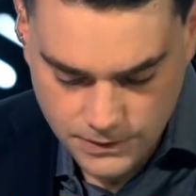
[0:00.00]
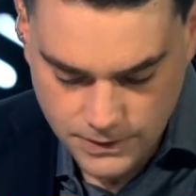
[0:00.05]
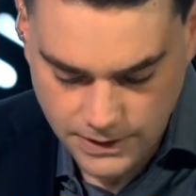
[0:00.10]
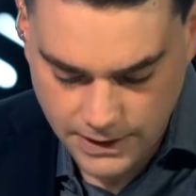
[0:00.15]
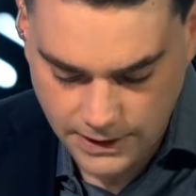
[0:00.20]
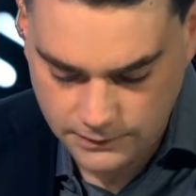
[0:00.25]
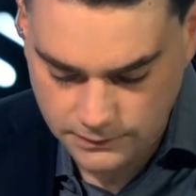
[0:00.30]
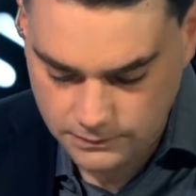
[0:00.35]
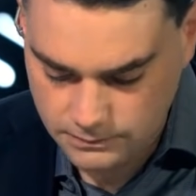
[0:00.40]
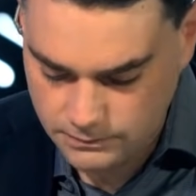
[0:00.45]

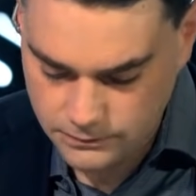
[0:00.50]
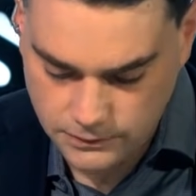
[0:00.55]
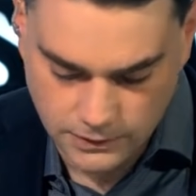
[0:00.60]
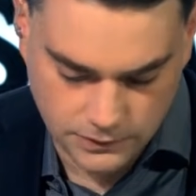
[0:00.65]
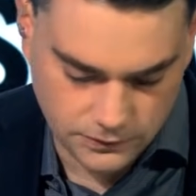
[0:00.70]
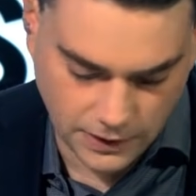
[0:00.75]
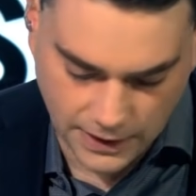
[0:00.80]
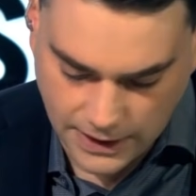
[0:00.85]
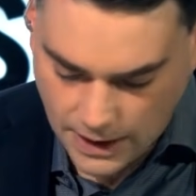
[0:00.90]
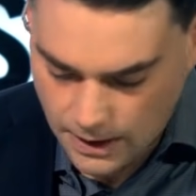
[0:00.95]
You get
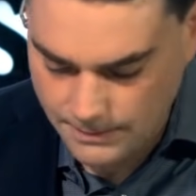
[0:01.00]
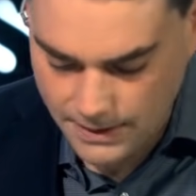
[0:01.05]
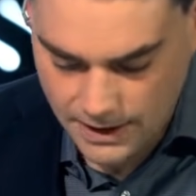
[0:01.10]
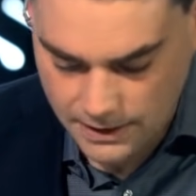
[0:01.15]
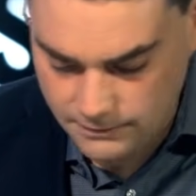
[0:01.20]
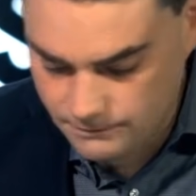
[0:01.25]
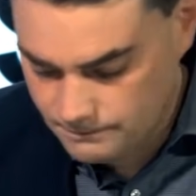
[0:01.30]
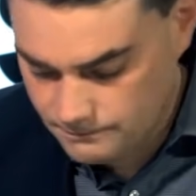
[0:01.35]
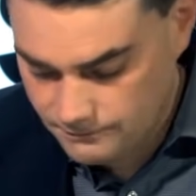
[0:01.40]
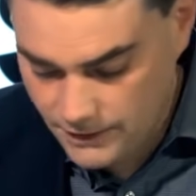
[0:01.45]
to check out
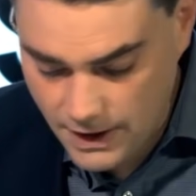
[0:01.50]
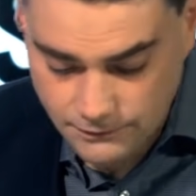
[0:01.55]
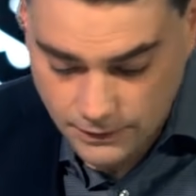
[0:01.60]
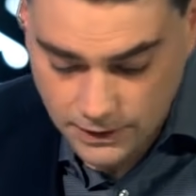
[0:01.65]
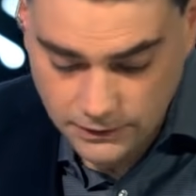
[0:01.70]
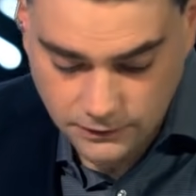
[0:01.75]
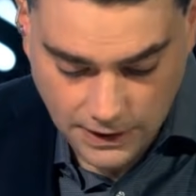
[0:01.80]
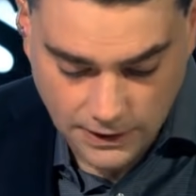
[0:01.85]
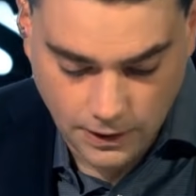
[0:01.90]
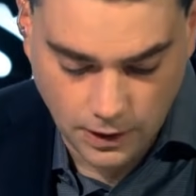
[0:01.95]
my
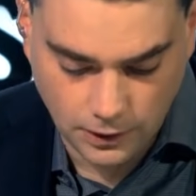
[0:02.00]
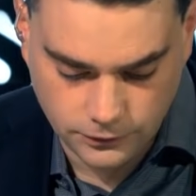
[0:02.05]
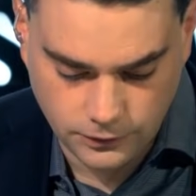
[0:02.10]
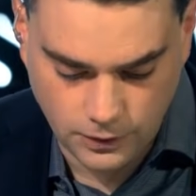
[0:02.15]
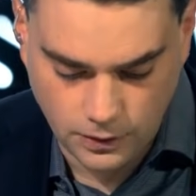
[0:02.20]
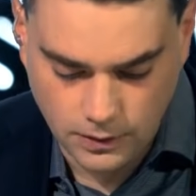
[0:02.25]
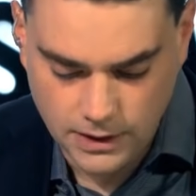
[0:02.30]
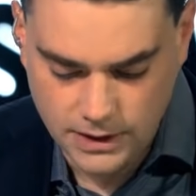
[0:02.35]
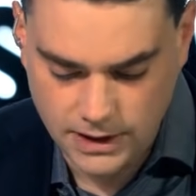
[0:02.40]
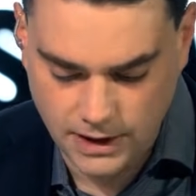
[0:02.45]
favorites, and
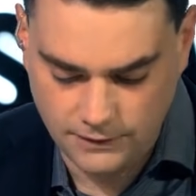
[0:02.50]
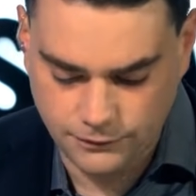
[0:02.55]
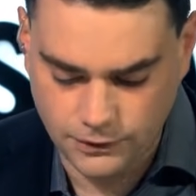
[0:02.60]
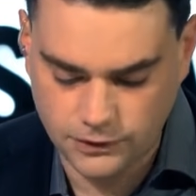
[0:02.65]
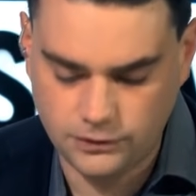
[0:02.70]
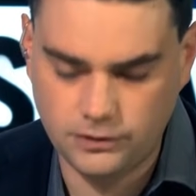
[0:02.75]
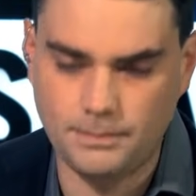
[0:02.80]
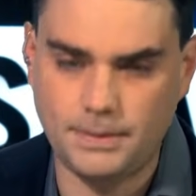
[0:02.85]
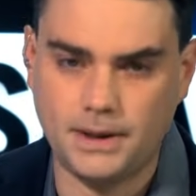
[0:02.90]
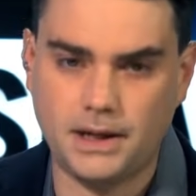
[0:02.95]
also you get
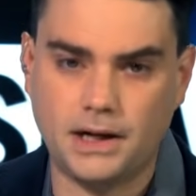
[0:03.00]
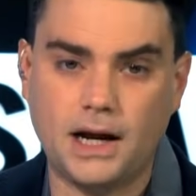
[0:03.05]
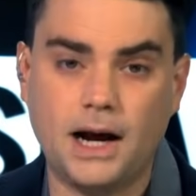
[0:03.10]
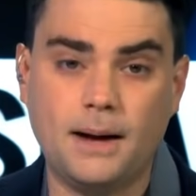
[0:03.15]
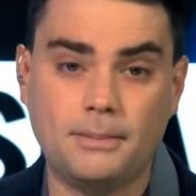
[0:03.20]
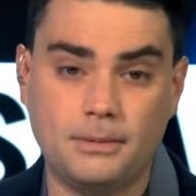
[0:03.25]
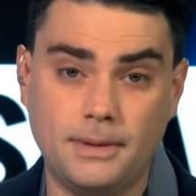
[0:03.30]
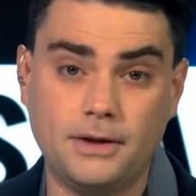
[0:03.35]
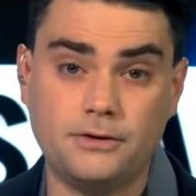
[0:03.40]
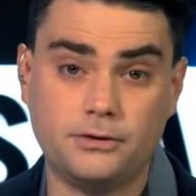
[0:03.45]
free shipping and a
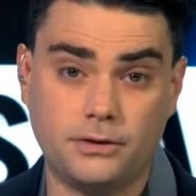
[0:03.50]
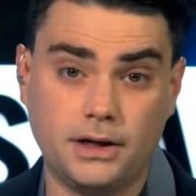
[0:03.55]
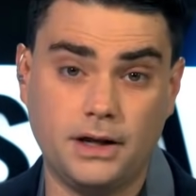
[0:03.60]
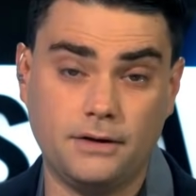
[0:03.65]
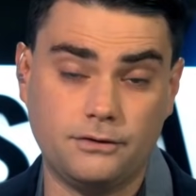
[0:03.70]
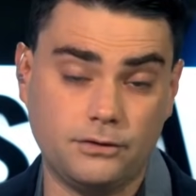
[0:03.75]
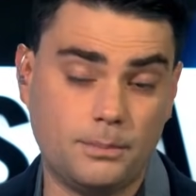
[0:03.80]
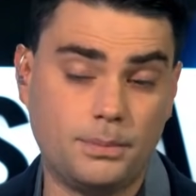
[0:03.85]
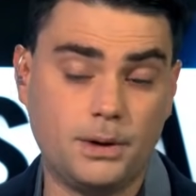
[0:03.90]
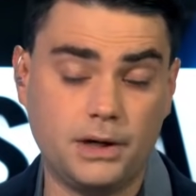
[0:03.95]
complimentary
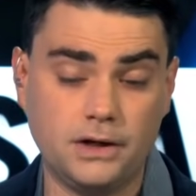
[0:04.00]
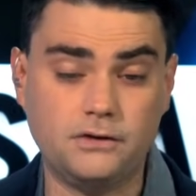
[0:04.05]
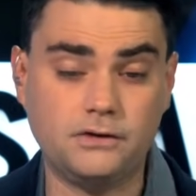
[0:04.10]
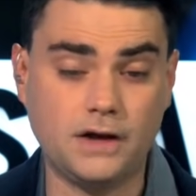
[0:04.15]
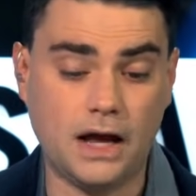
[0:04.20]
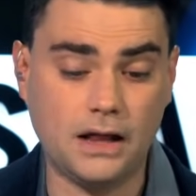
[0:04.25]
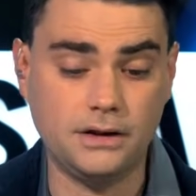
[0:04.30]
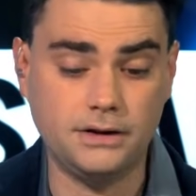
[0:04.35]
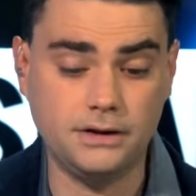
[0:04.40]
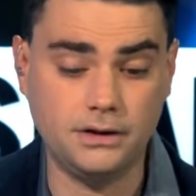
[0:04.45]
gift. So pretty
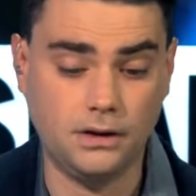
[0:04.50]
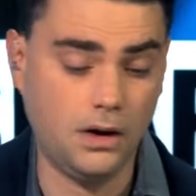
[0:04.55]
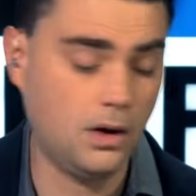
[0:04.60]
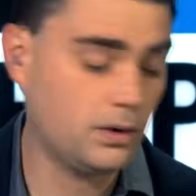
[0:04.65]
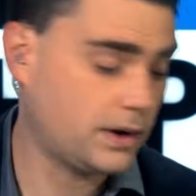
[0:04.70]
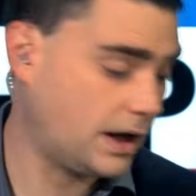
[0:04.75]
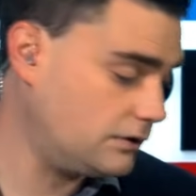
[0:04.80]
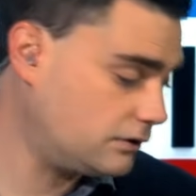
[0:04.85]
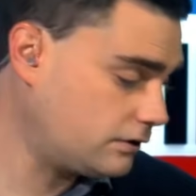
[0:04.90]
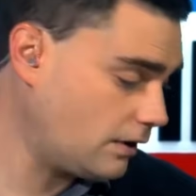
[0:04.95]
solid deal.
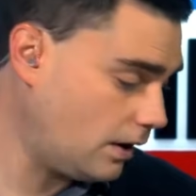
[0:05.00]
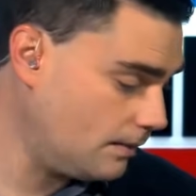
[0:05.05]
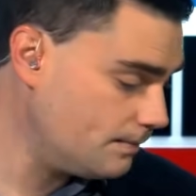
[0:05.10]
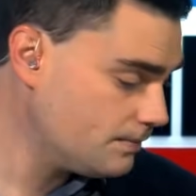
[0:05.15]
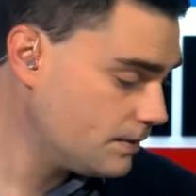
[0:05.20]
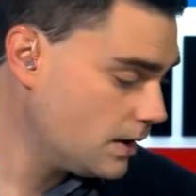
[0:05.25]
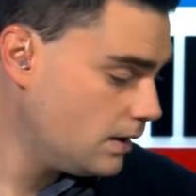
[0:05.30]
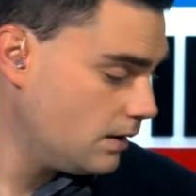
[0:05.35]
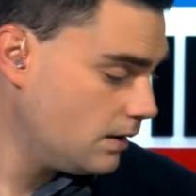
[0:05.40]
Okay, so